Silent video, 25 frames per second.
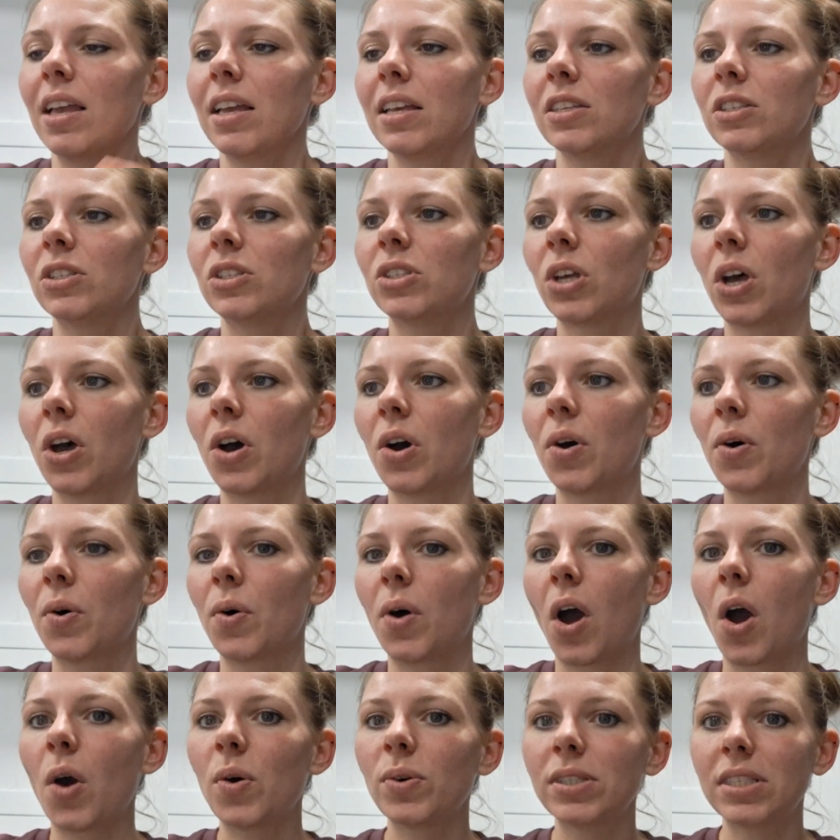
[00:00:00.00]
So
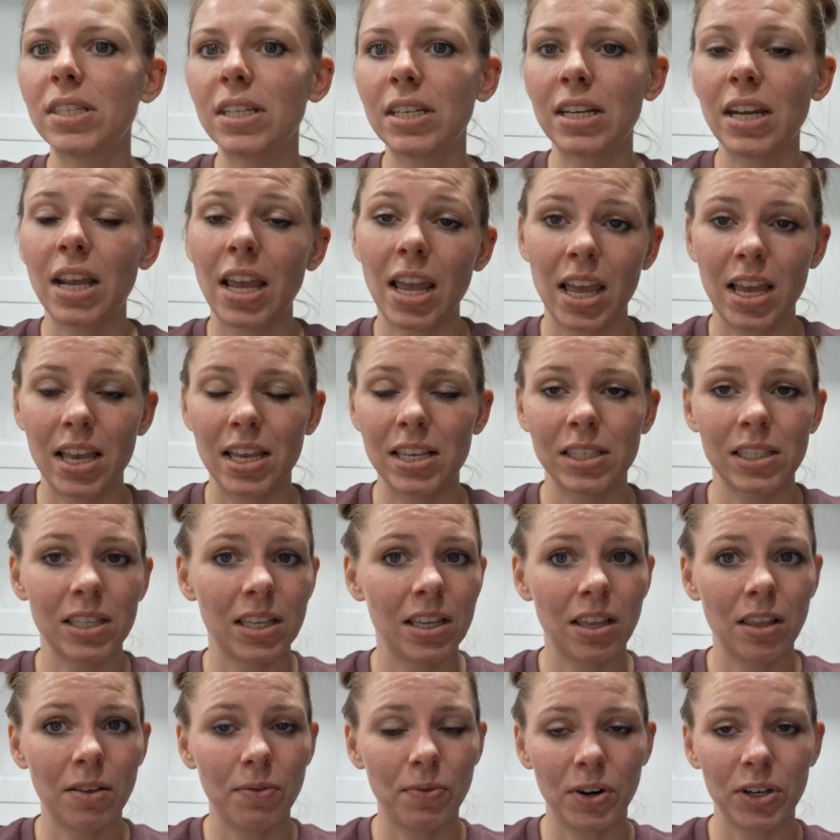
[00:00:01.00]
Austin is
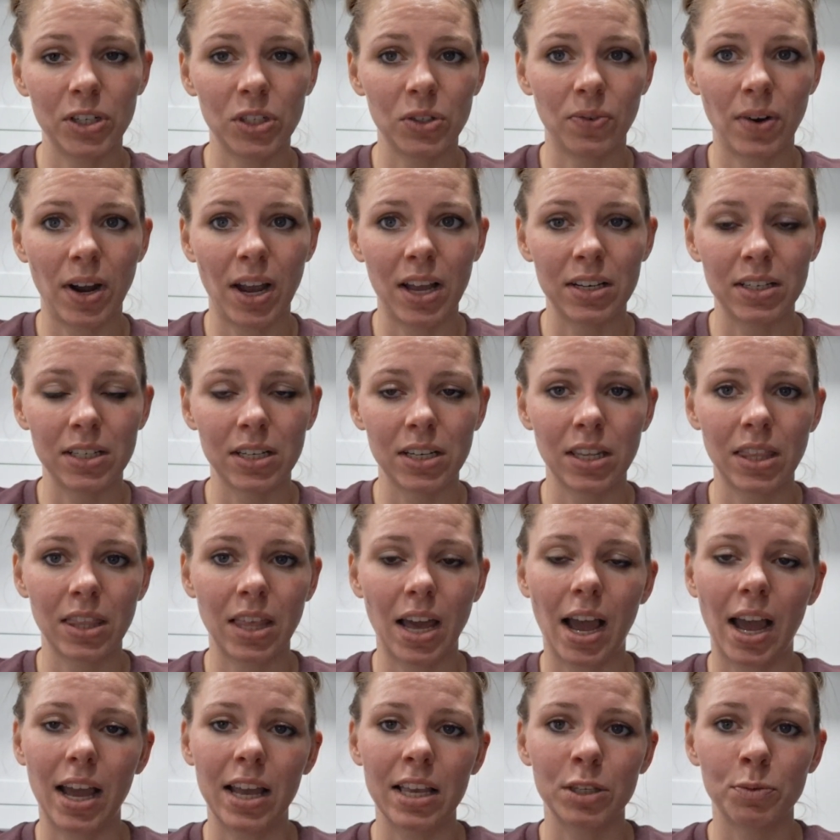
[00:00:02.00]
the first friend
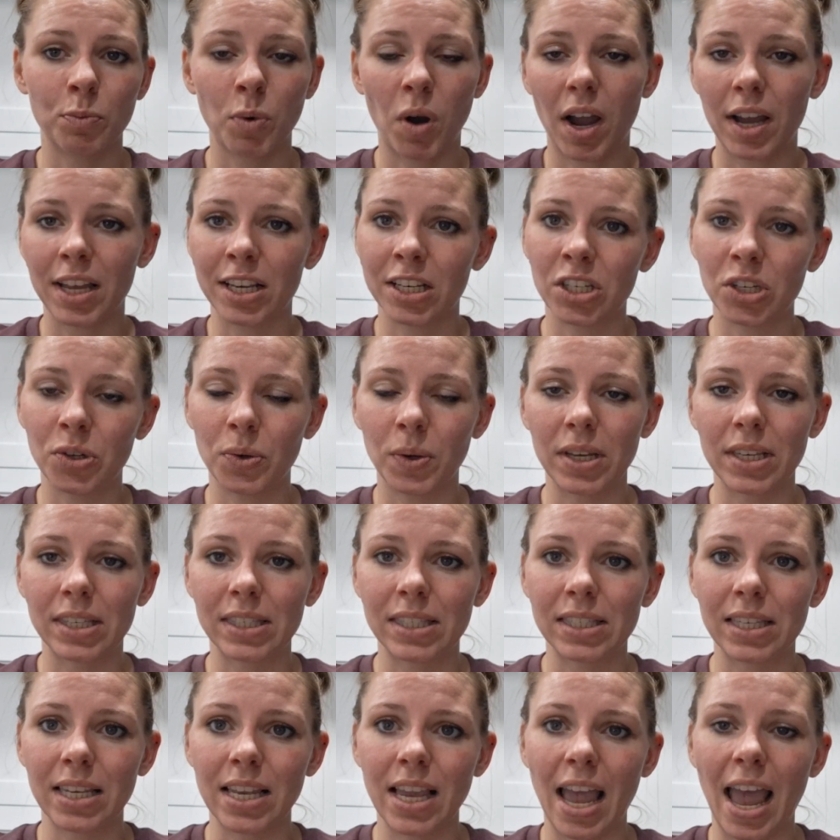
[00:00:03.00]
that is brought into
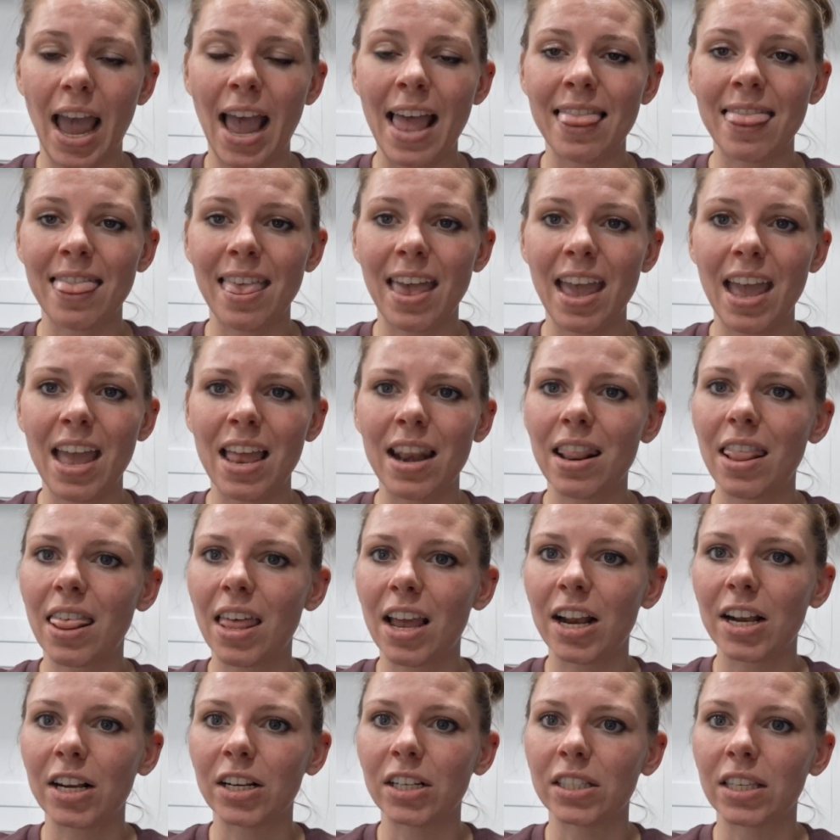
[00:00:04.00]
us. And then
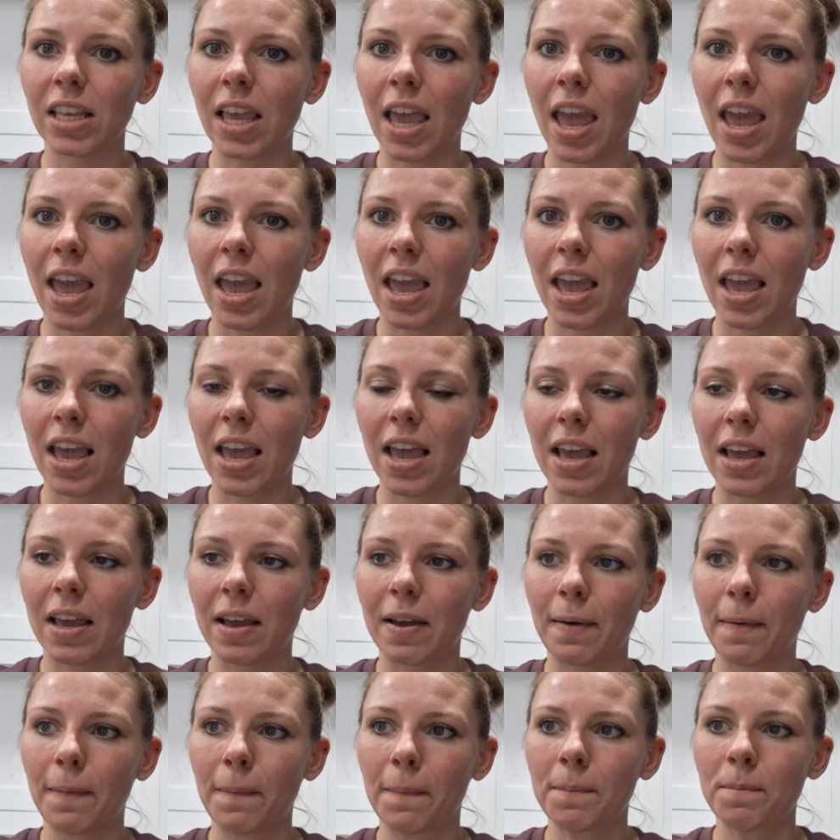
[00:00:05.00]
there's a
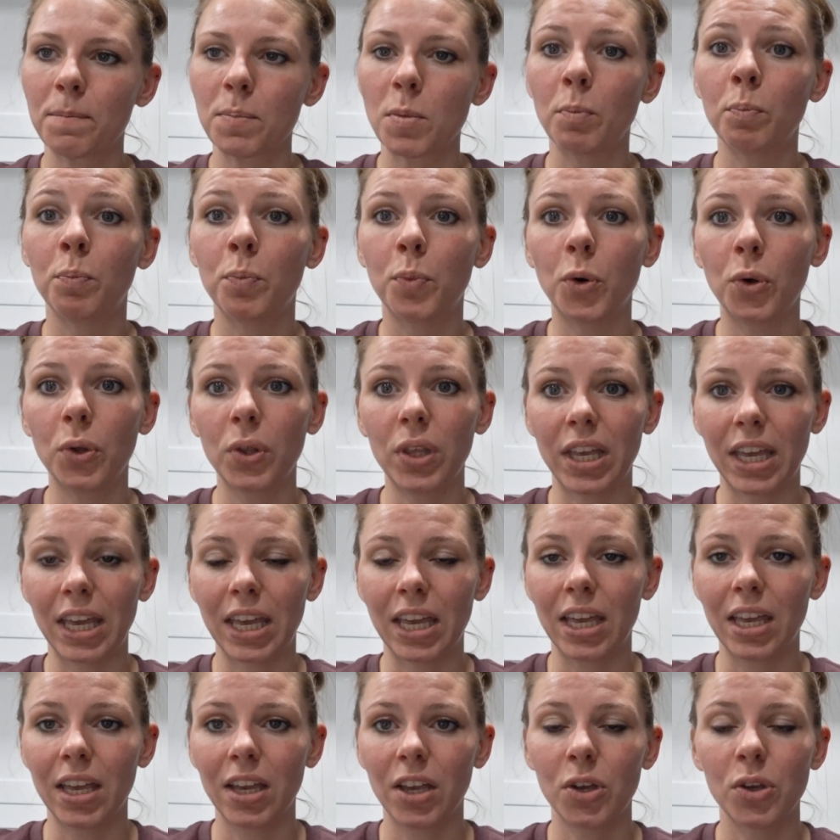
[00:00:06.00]

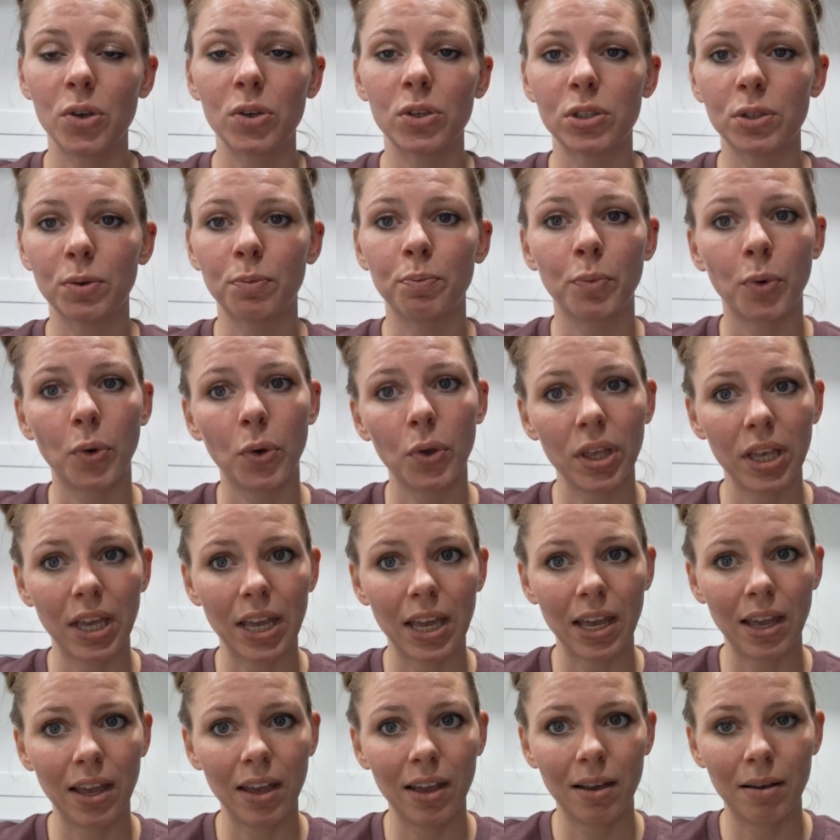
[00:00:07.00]
bully who used to
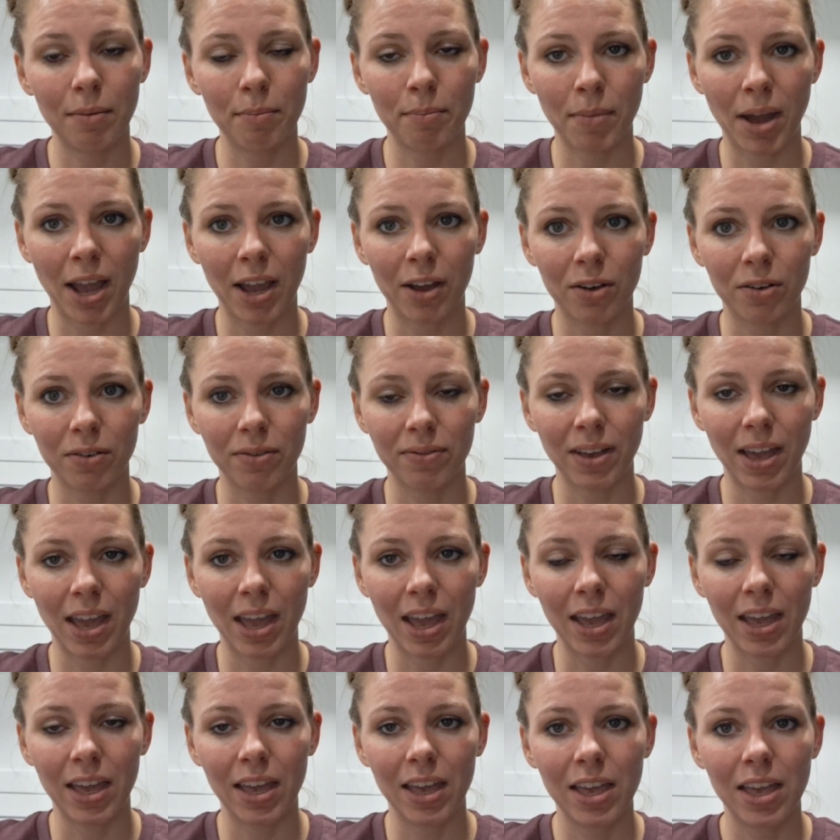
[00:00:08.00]
bully Michael
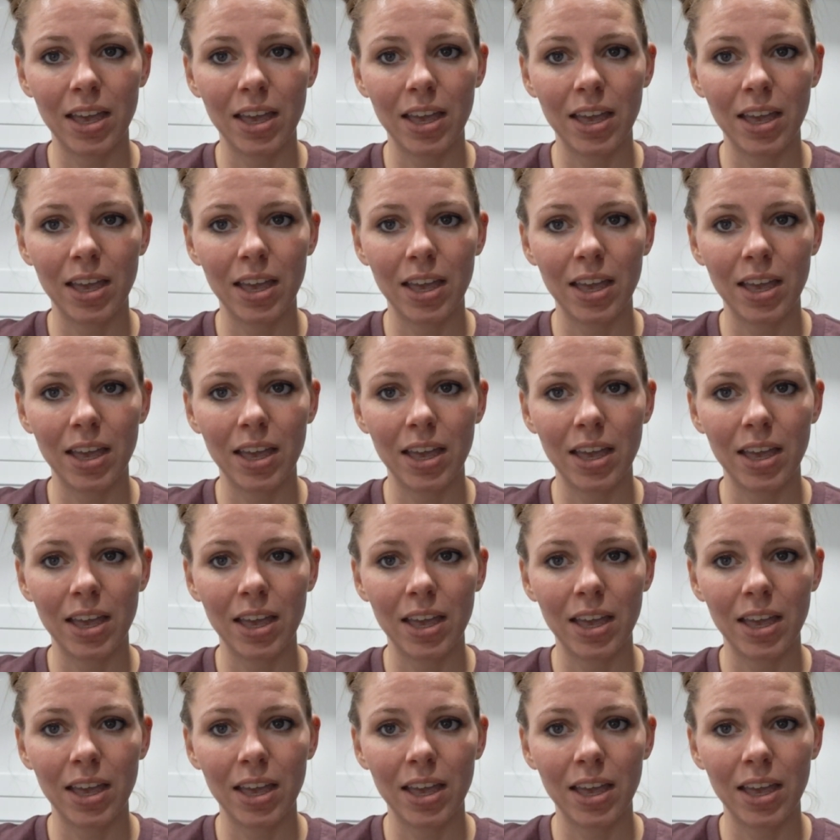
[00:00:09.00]
Vey.